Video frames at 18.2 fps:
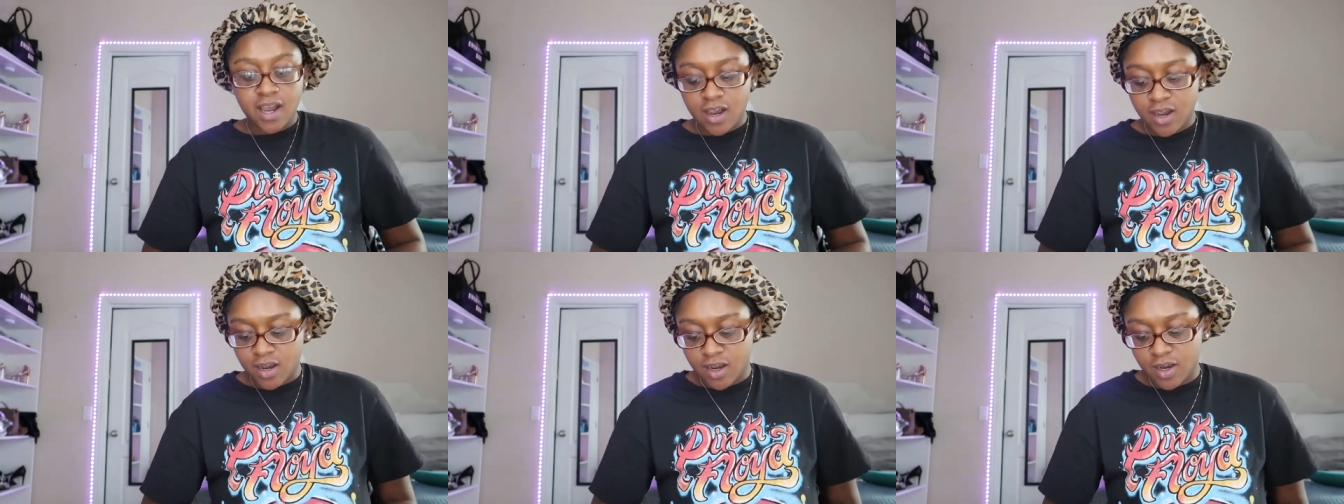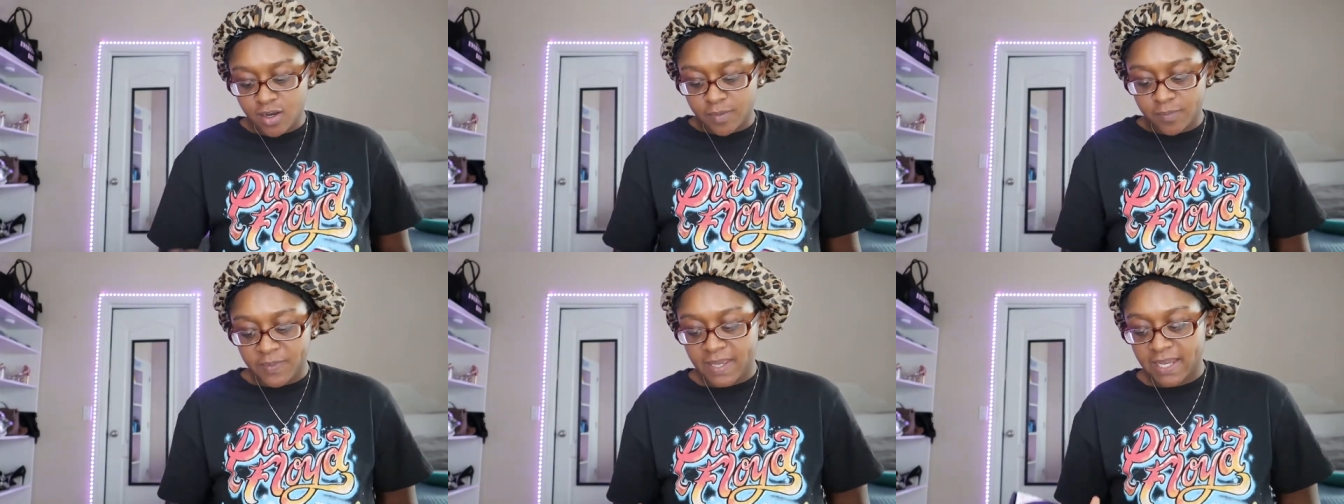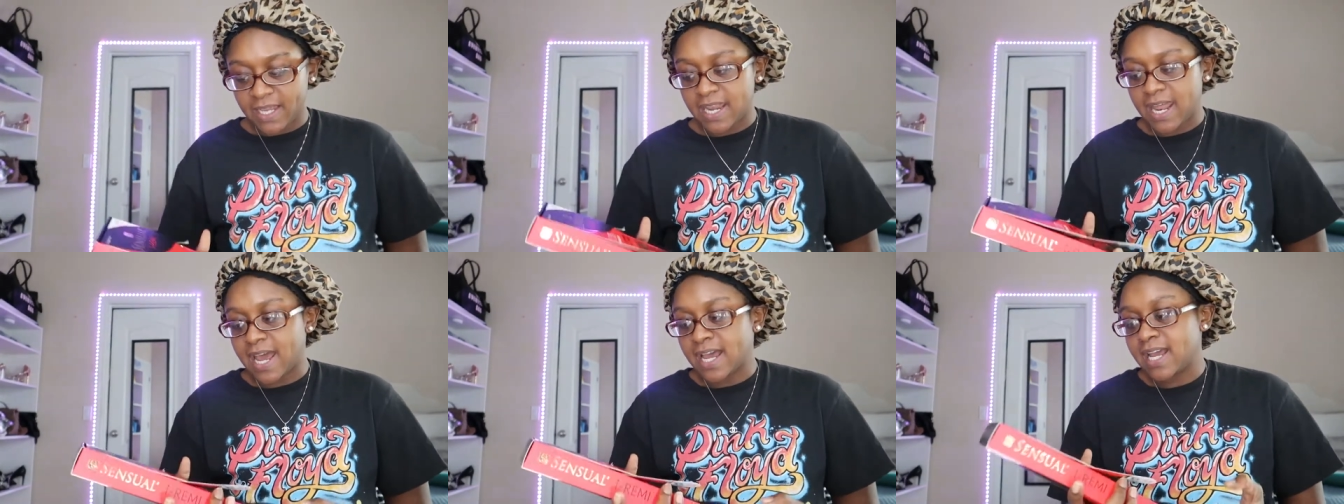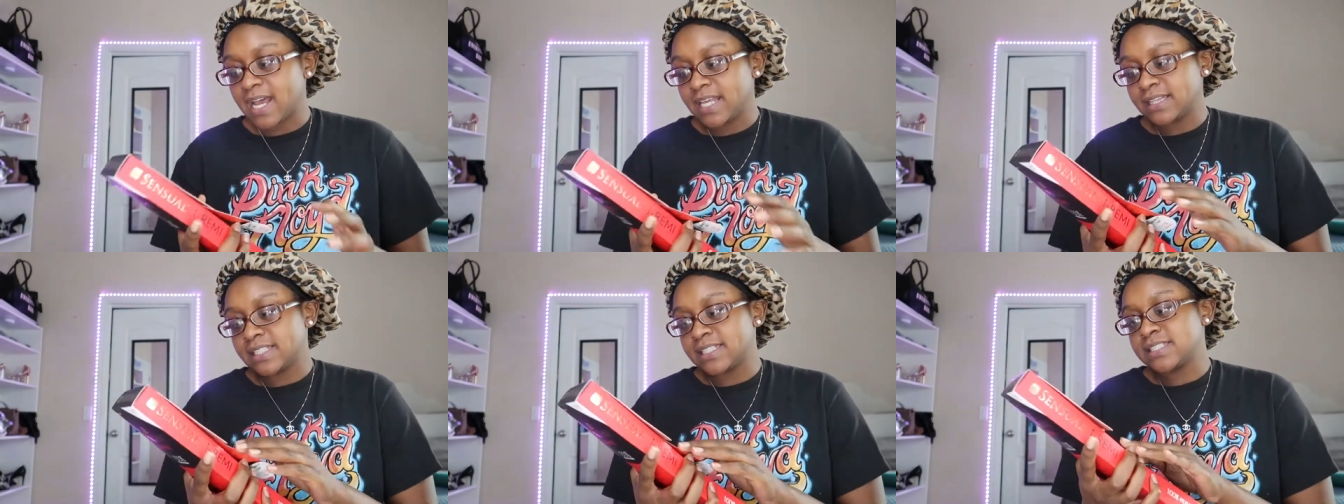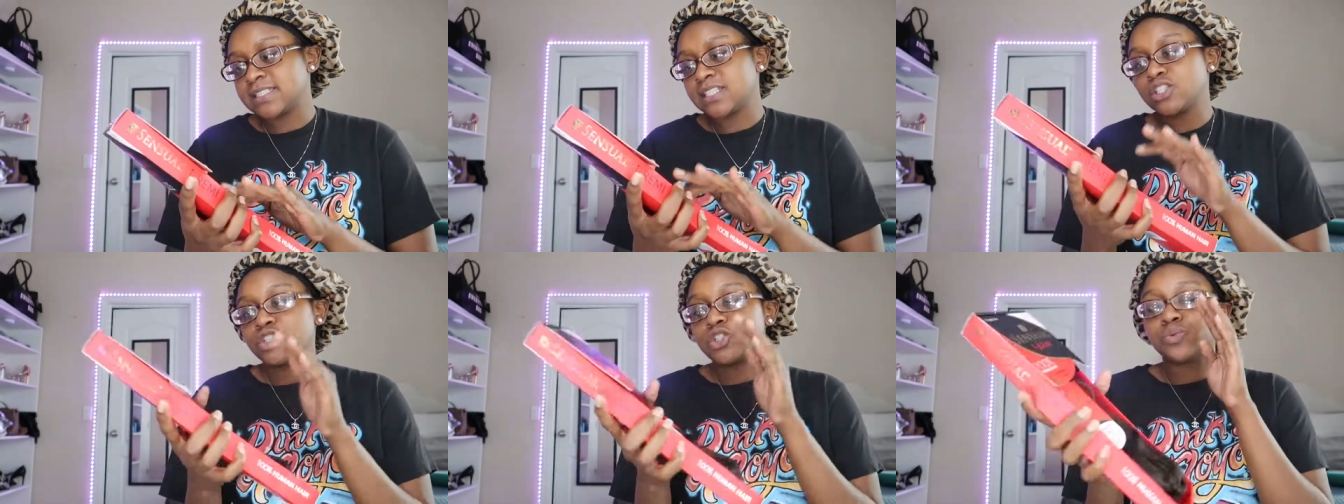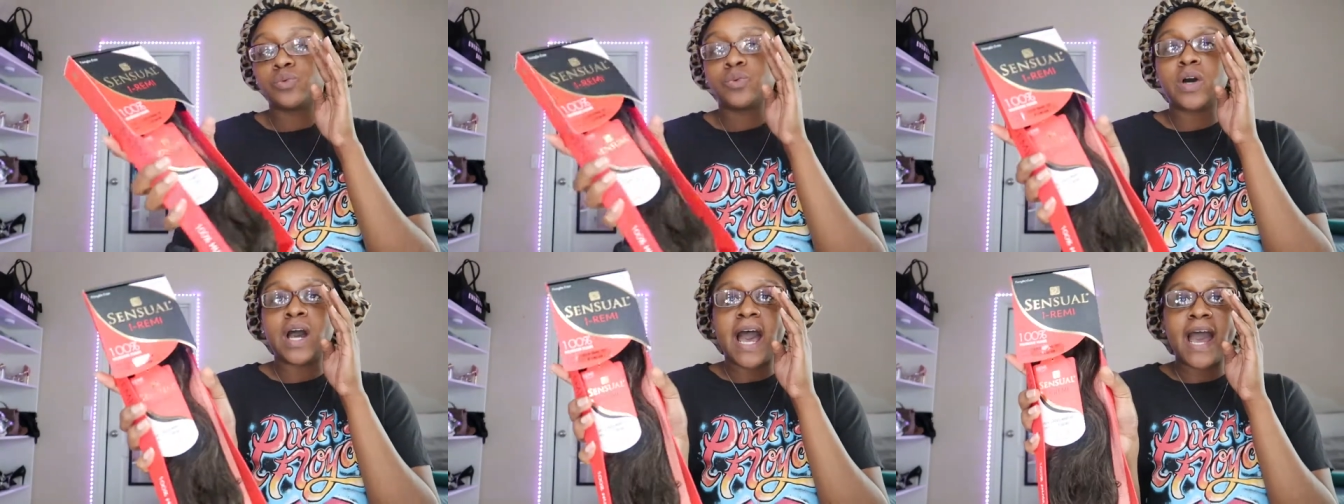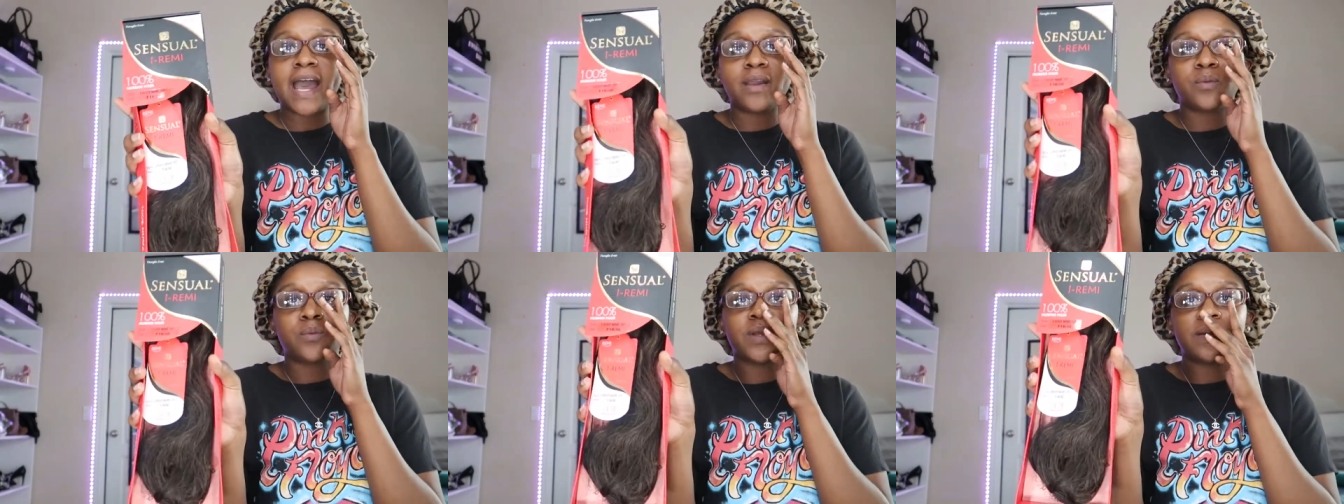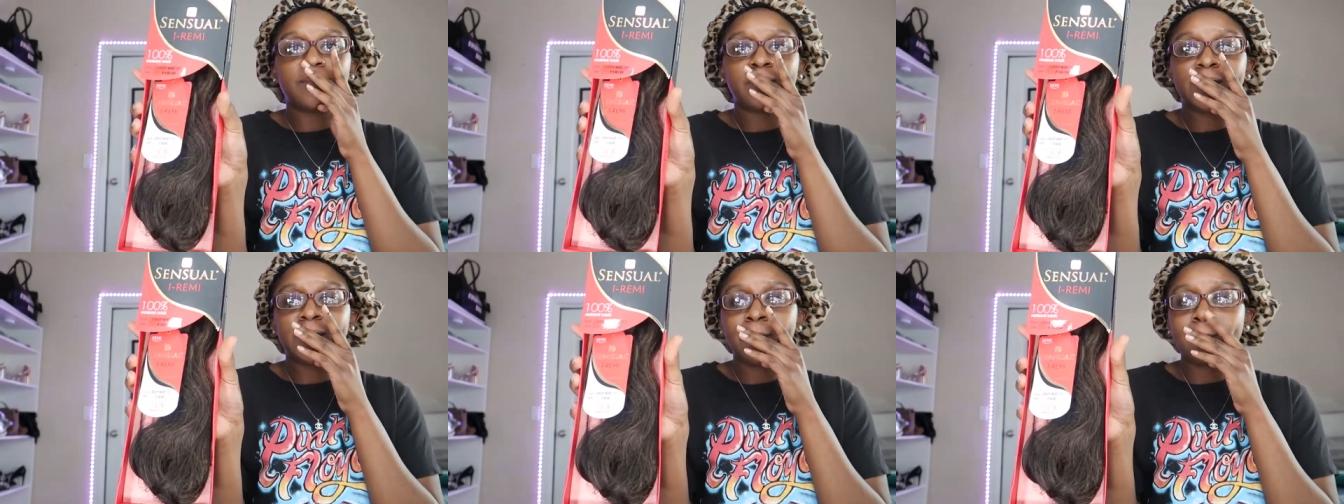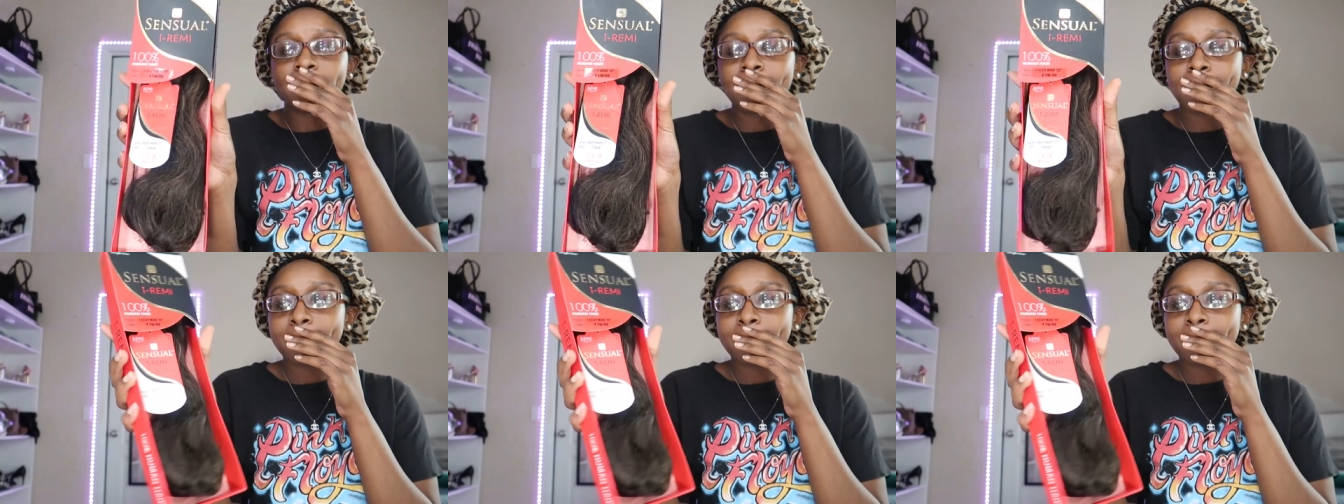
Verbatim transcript: Um and I got the sensual eye Remy